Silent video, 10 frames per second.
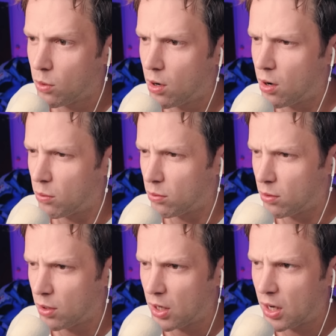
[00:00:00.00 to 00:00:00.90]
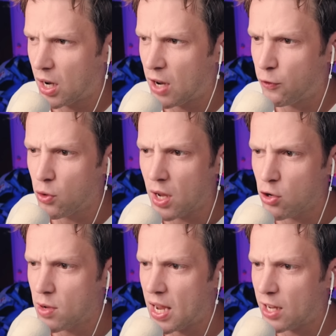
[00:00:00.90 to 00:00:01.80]
Whoa if you can,
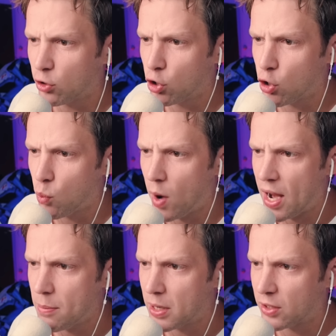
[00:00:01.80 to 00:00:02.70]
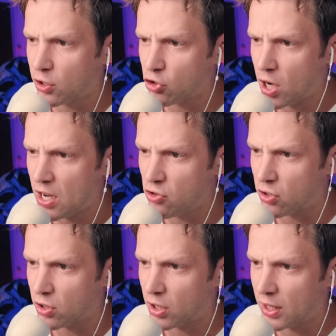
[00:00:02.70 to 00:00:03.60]
you can't look away because it
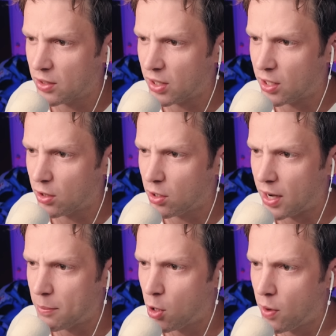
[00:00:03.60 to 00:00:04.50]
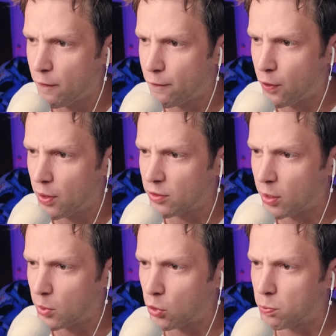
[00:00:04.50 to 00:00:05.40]
changes. Like it's like look, I'm going further. It's
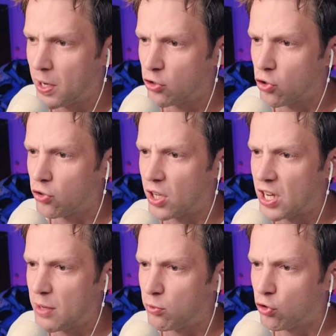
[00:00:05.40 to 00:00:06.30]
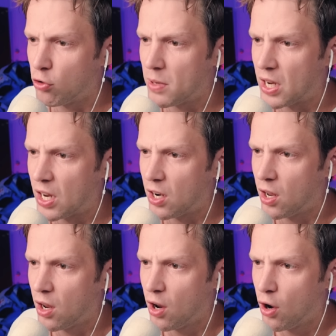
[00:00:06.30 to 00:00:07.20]
like one of those pictures that keeps zooming in,
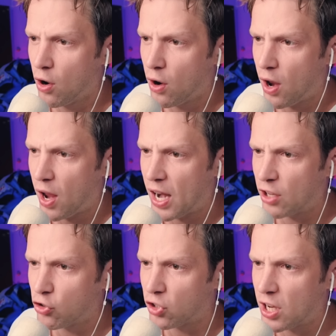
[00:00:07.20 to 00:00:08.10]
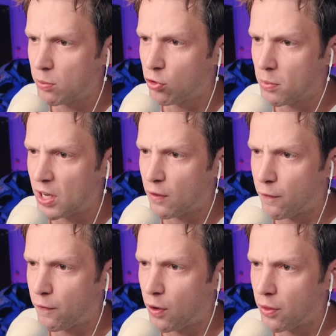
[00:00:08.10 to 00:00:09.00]
and it just keeps zooming in
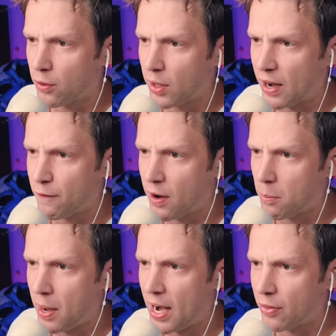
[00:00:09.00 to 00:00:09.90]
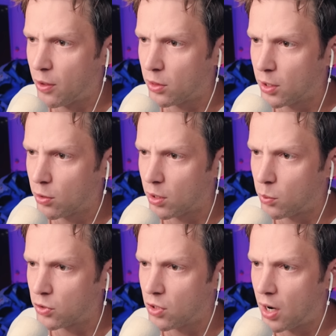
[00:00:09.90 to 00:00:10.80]
further. Look, I found a path that literally
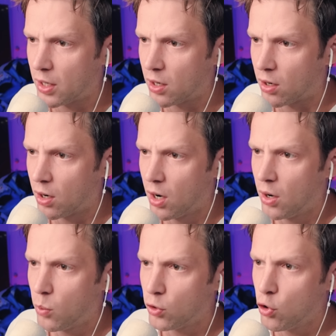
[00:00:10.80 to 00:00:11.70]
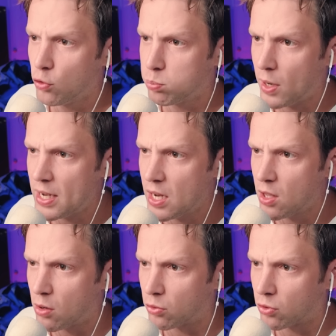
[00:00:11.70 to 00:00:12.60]
was not here. What, who's breaking
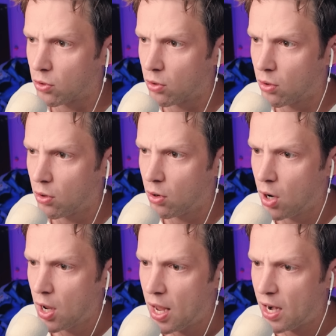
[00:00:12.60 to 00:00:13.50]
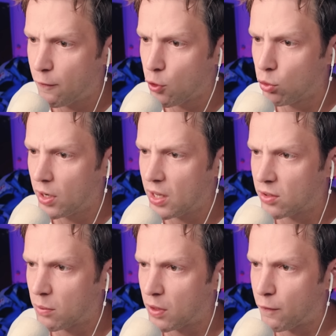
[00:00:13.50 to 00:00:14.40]
those? And if you look at
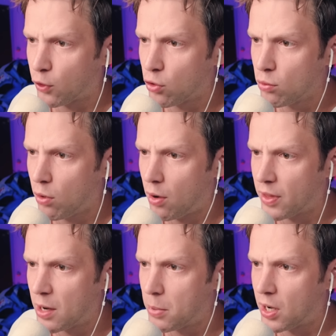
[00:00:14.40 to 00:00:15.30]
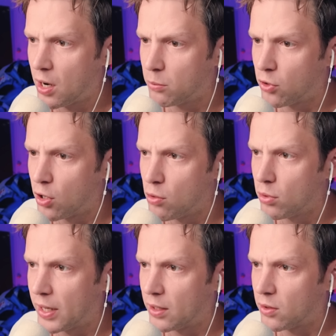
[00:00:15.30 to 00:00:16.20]
something for too long, then it becomes the new
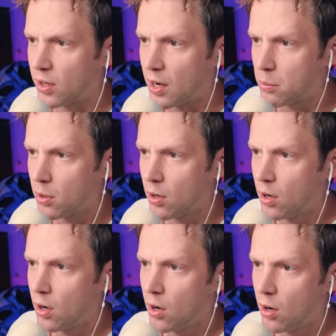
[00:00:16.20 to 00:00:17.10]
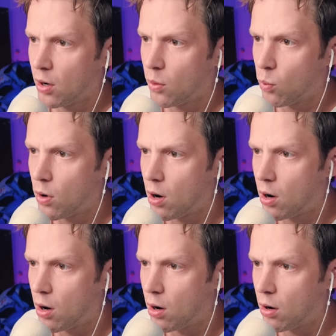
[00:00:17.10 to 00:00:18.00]
landscape.
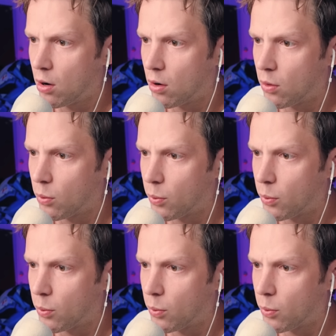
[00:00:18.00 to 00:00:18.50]
Whoa,